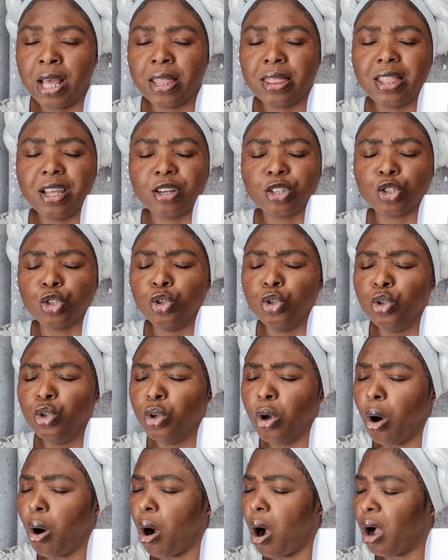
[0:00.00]
There's
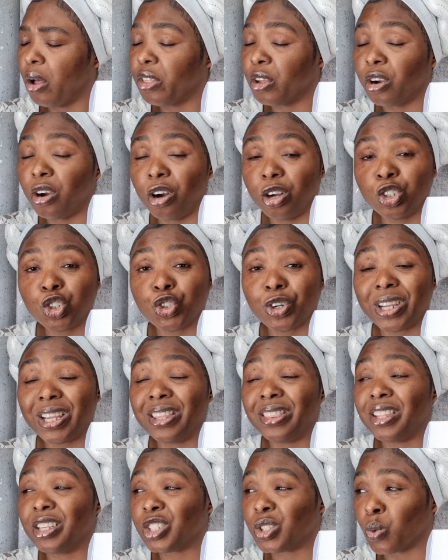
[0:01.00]
no other country
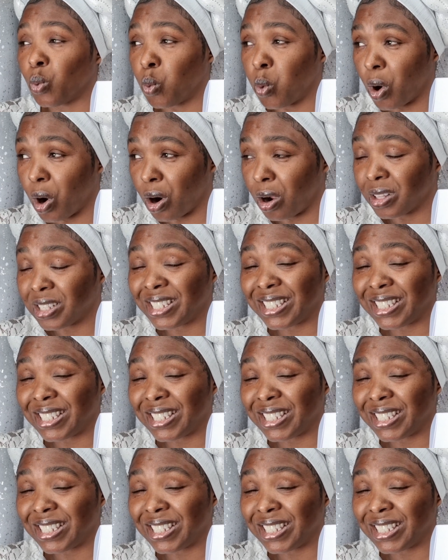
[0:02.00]
in this world